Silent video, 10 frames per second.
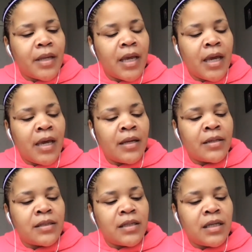
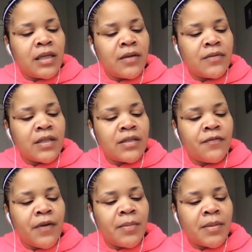And he gives his
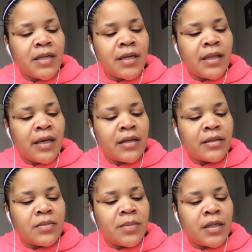famous Atlanta
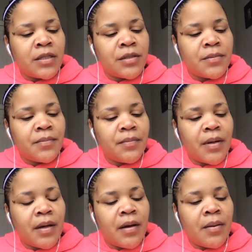speech
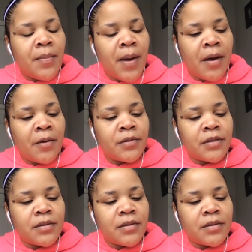about